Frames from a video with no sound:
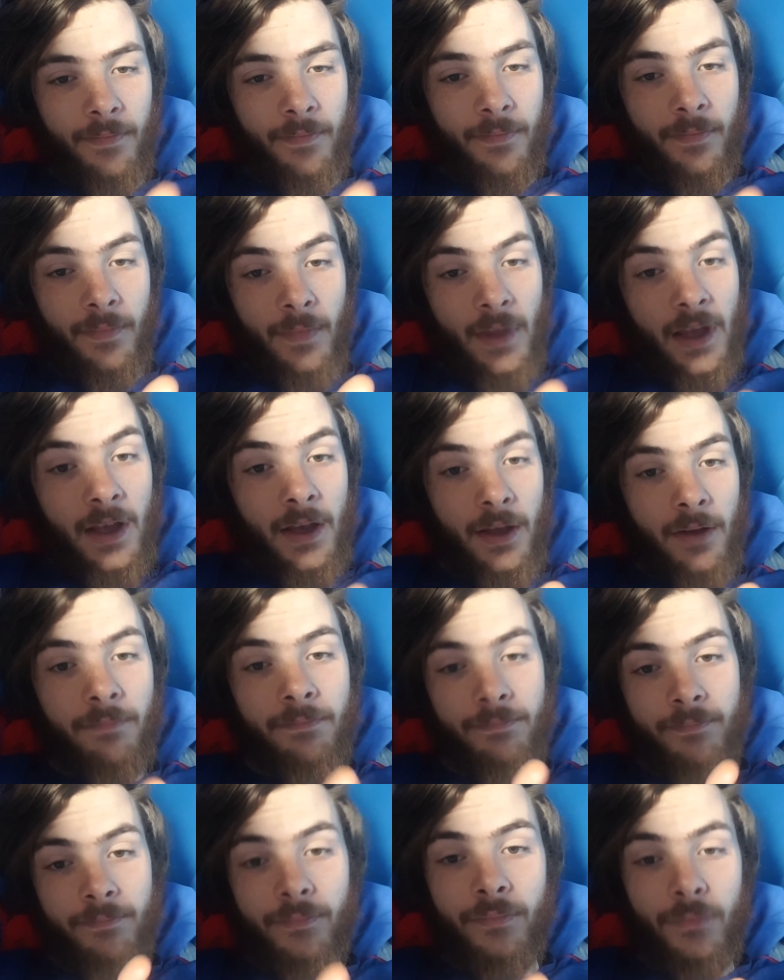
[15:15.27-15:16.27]
he
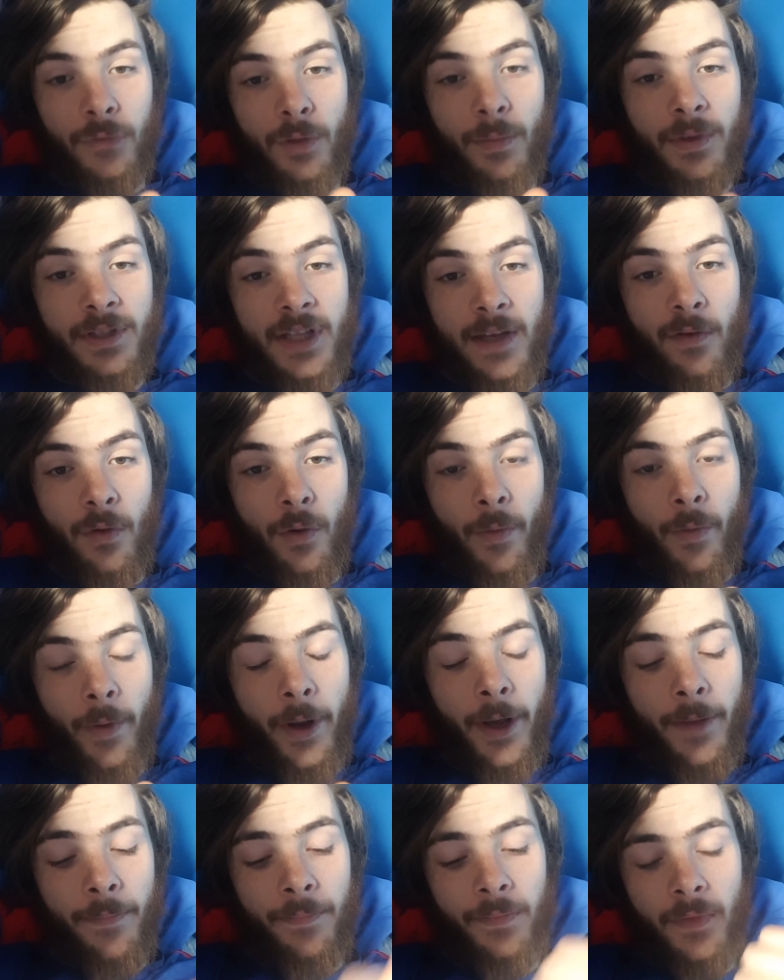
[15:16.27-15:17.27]
took my TV
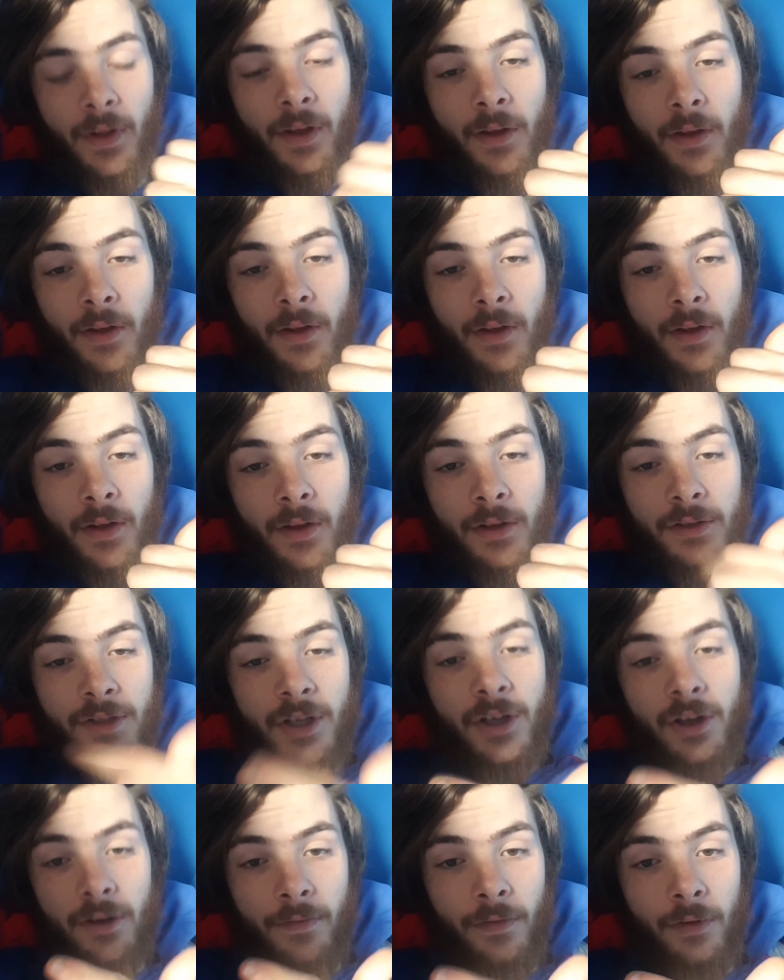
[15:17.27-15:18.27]
away.
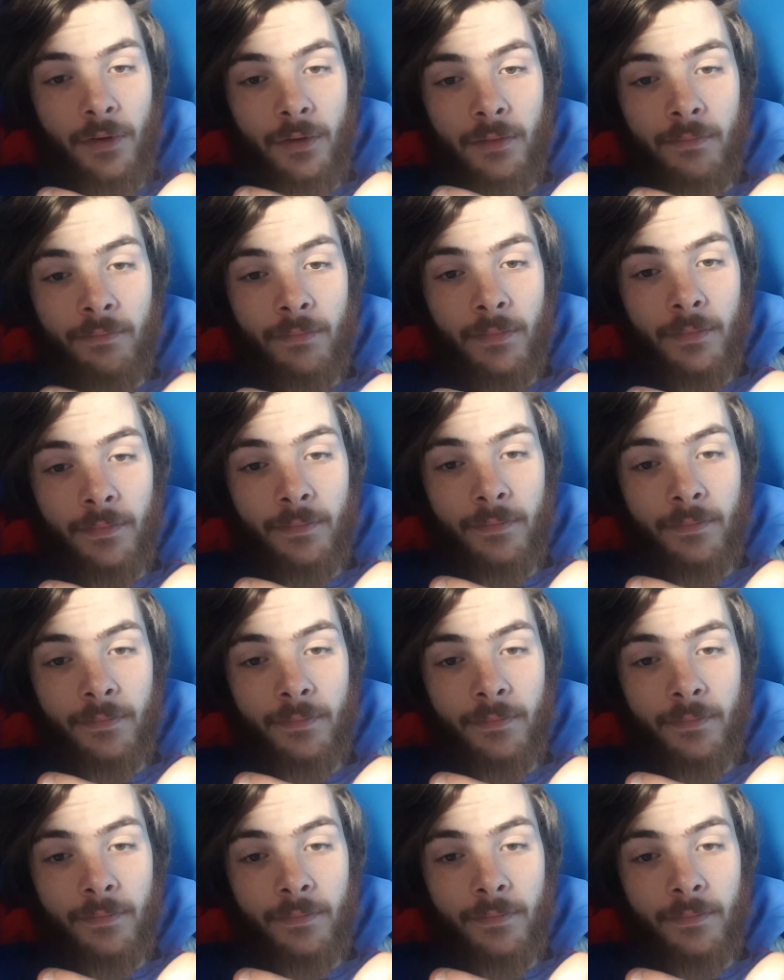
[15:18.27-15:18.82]
Second of all,